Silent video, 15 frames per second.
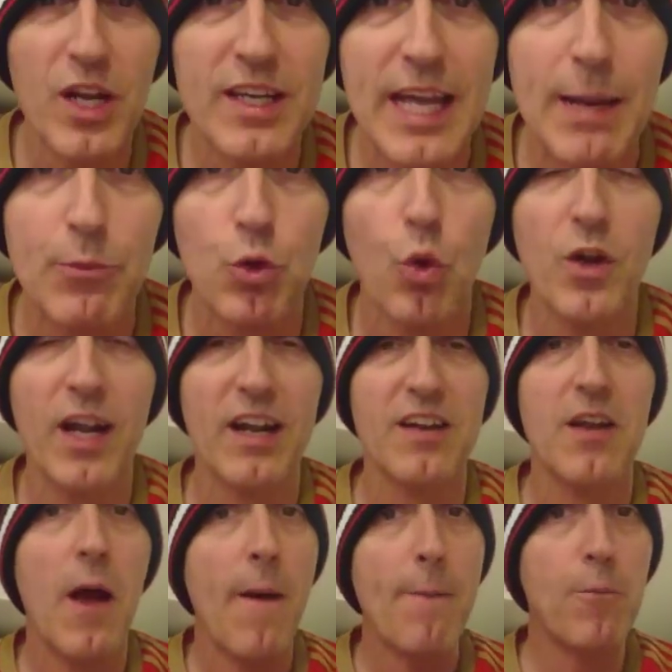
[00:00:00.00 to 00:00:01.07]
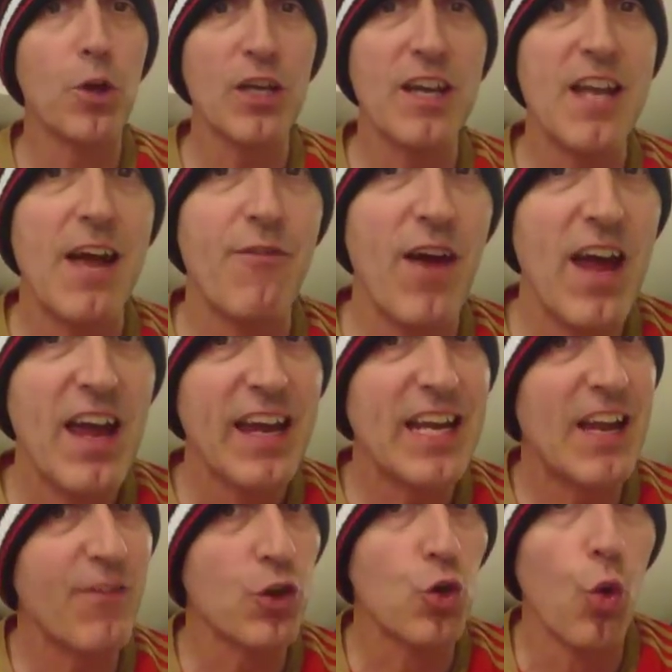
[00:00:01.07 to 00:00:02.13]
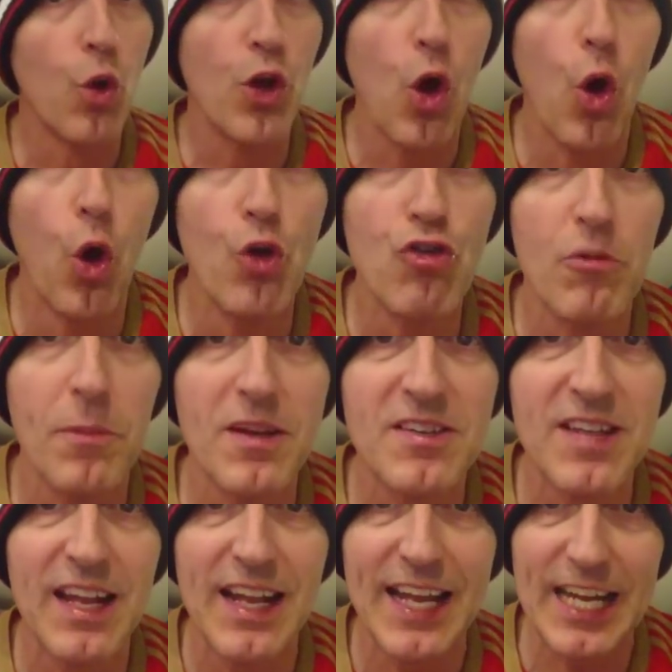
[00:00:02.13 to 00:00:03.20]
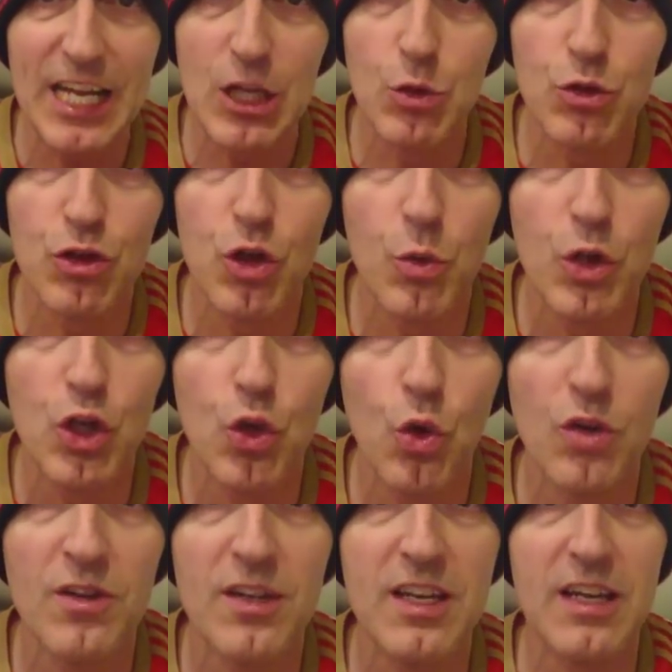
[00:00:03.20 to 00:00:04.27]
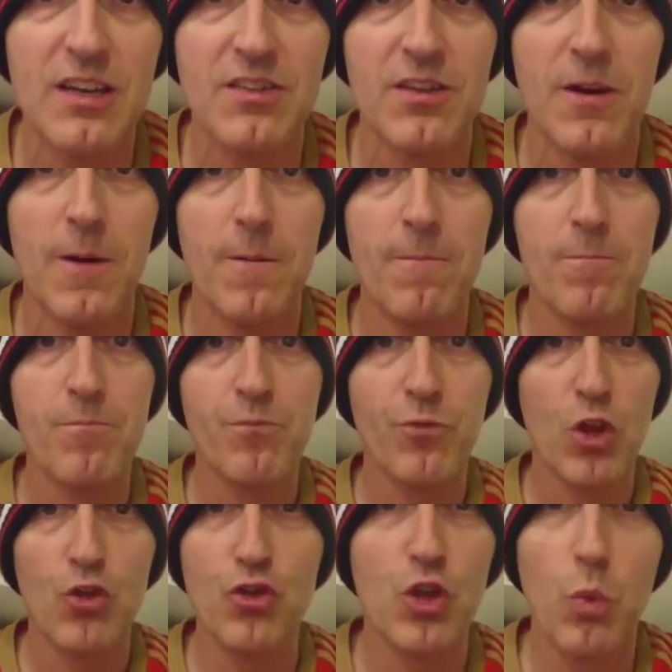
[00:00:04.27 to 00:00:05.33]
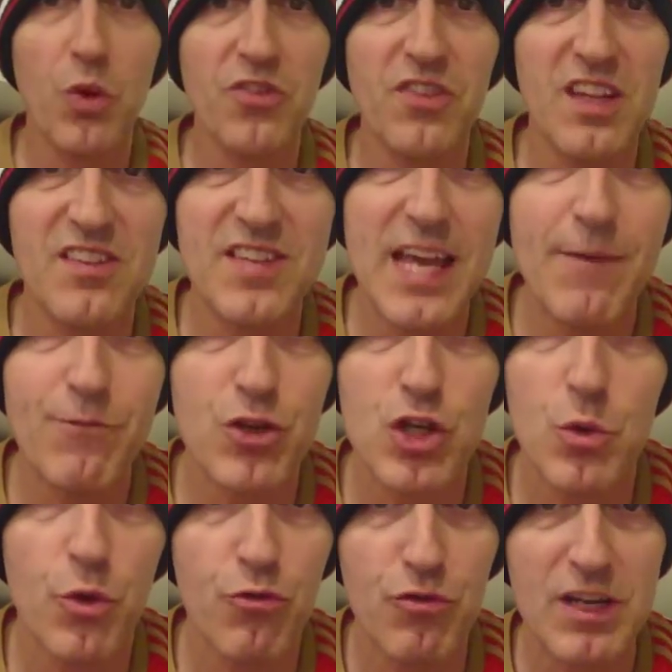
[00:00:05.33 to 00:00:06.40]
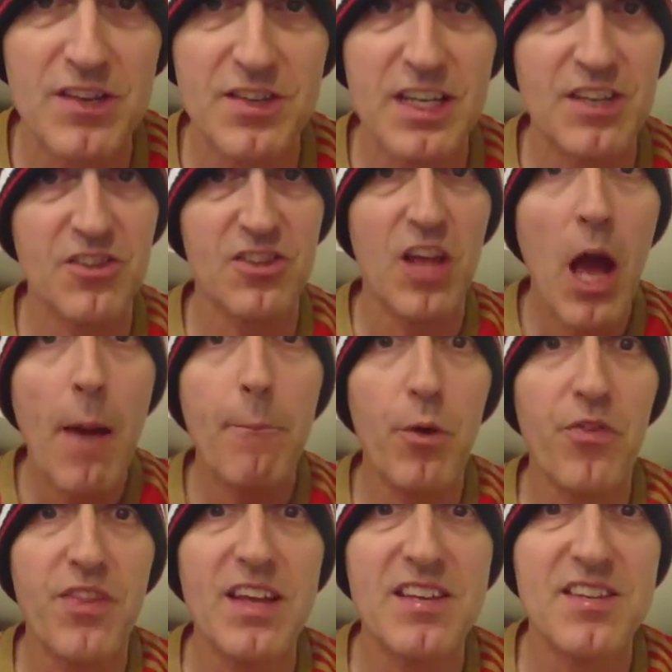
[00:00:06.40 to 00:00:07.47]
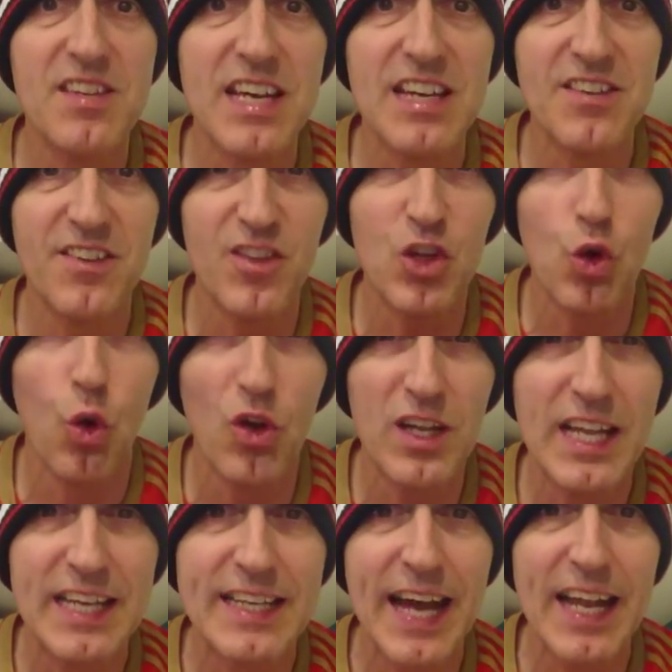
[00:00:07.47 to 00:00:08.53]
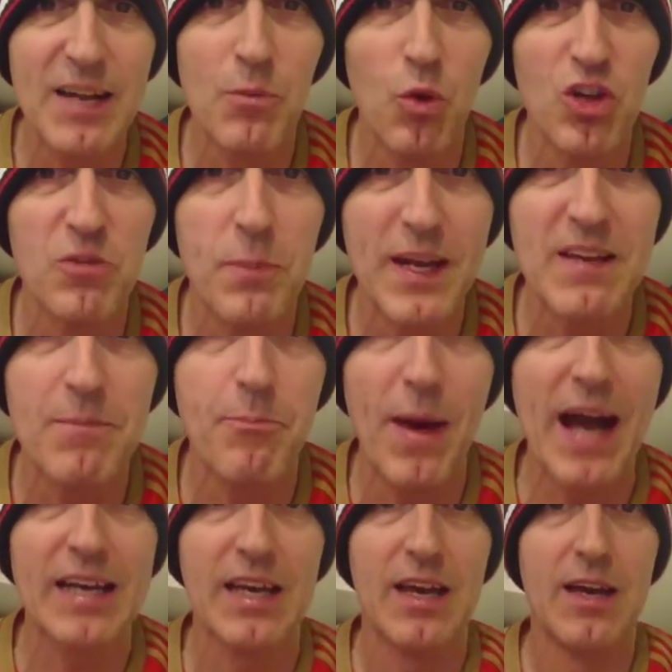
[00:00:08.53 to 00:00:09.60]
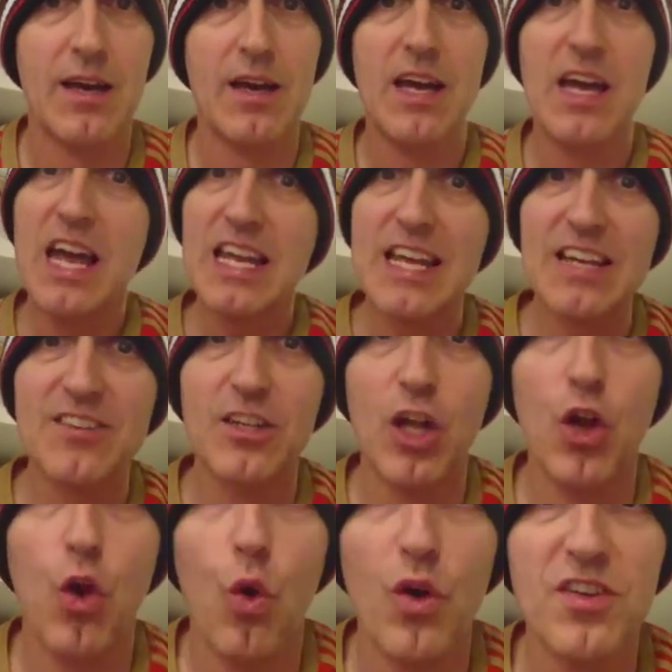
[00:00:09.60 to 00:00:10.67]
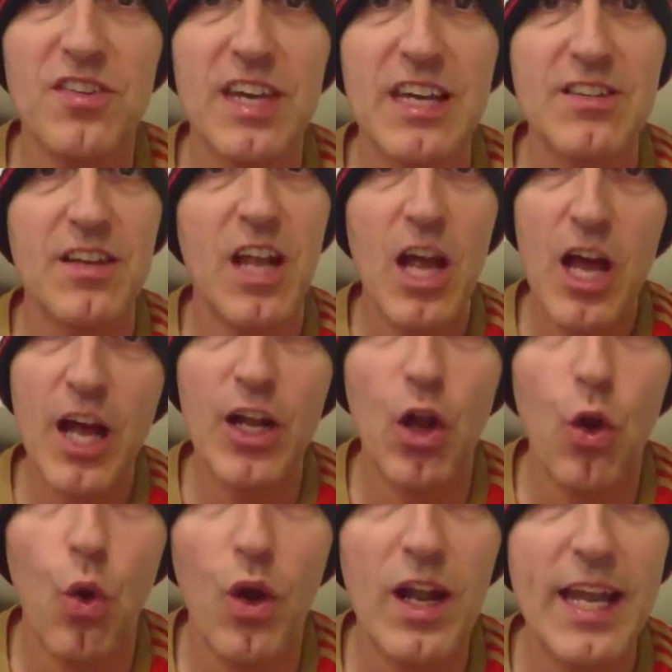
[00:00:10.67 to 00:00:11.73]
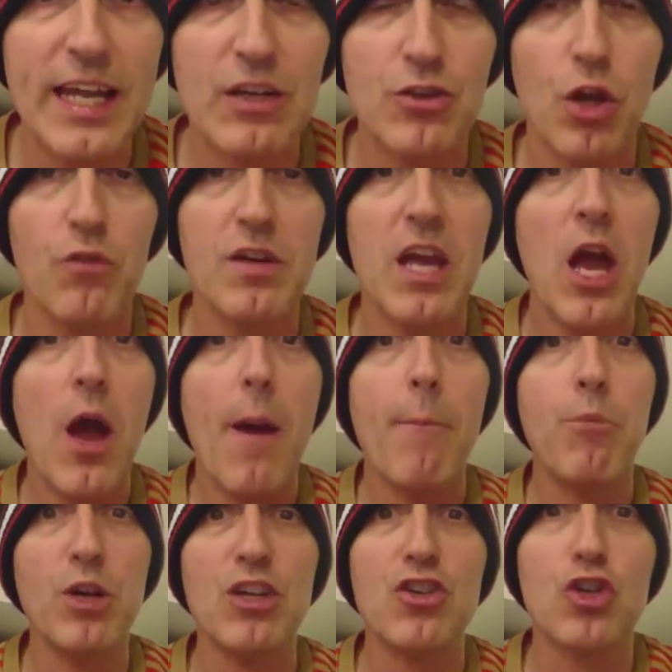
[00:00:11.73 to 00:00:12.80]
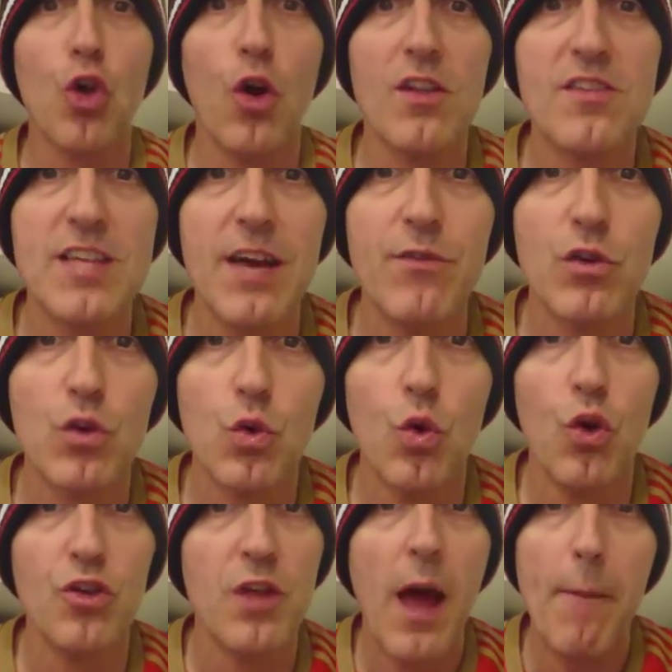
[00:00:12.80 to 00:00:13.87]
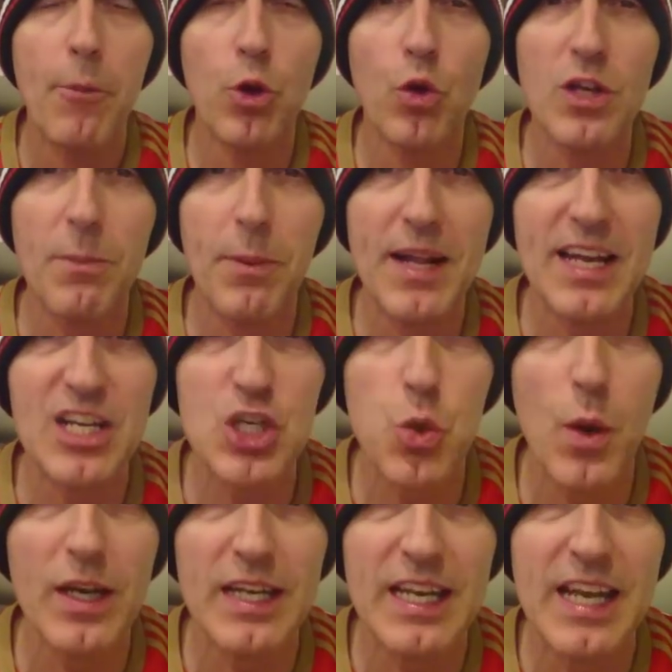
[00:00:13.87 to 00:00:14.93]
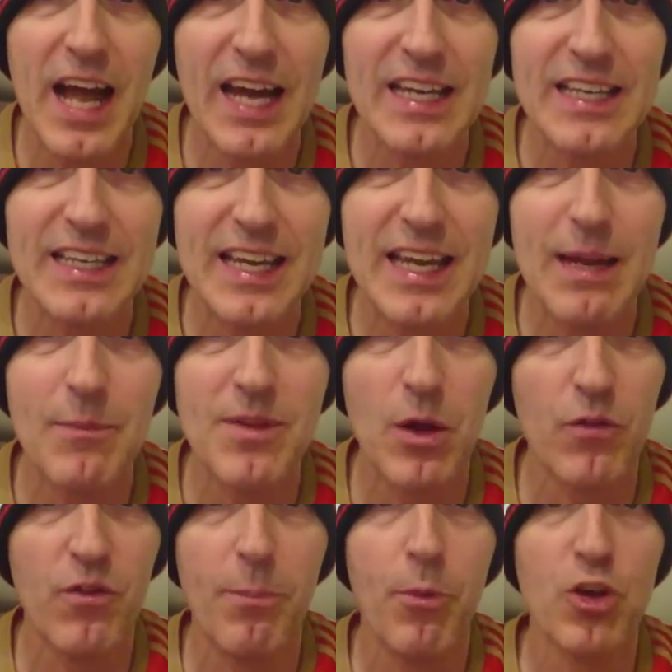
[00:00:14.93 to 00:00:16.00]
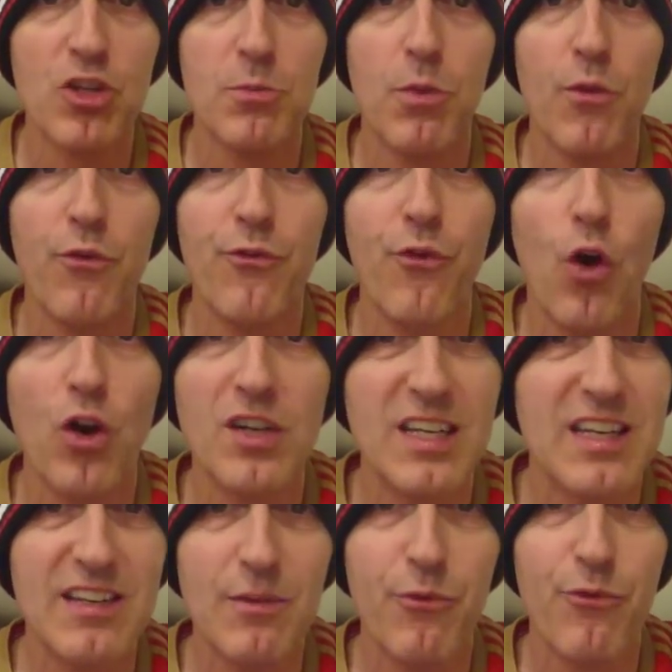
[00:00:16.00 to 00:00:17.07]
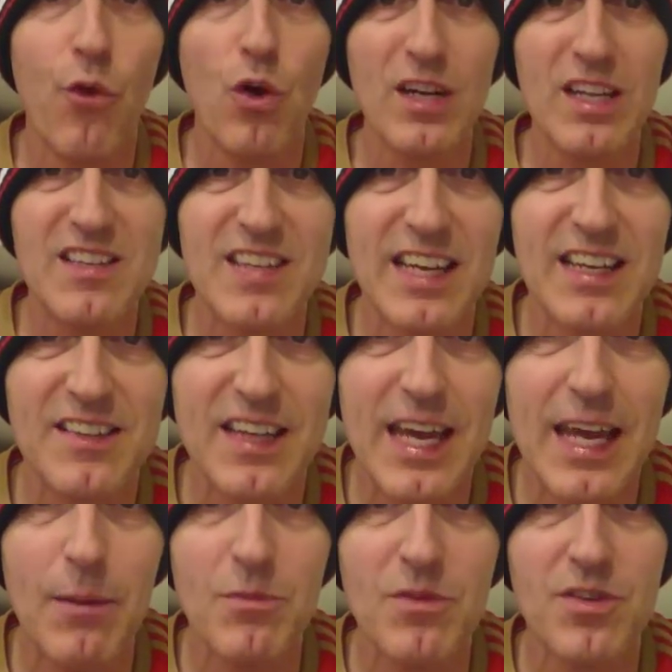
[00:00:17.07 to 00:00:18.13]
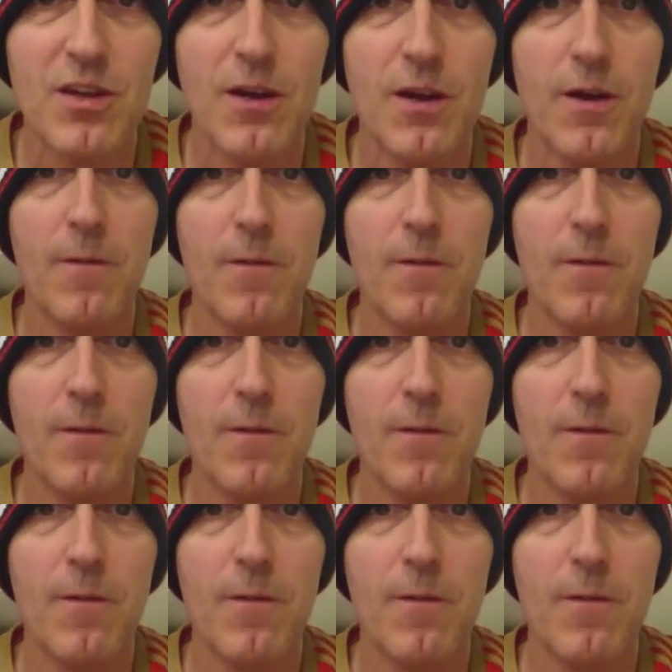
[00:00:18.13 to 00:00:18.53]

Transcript: want to keep going at it. But you never go on 100% like you used to in the olden days. So he wasn't the same for 2 or 3 seasons. But this season, the old Lee Cattermole's been back. Yes, in a lower season, in a lower league, sorry. But he scored 7 goals, but only played 29 games out of a possible 40, 46 games.